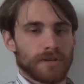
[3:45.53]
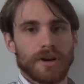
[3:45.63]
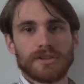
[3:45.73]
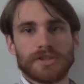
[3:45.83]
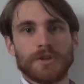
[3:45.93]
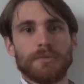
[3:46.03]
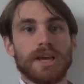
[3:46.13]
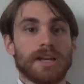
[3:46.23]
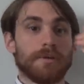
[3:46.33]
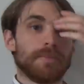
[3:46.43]
costs two
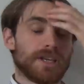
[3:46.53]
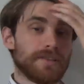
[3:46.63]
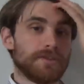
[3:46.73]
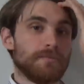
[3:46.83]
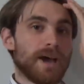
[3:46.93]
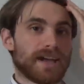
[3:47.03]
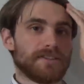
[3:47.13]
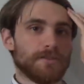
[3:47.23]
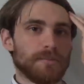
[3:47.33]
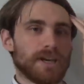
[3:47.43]
mana, but gives you
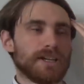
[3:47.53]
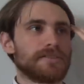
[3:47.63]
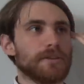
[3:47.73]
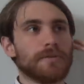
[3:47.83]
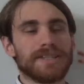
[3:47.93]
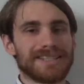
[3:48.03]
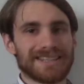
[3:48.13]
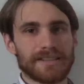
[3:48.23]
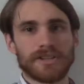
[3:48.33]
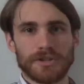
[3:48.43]
back two mana, so is
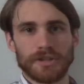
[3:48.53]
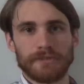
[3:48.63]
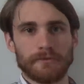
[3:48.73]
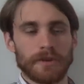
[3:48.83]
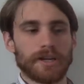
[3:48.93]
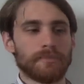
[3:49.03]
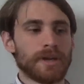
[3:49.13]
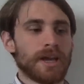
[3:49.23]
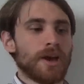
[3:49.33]
essentially free.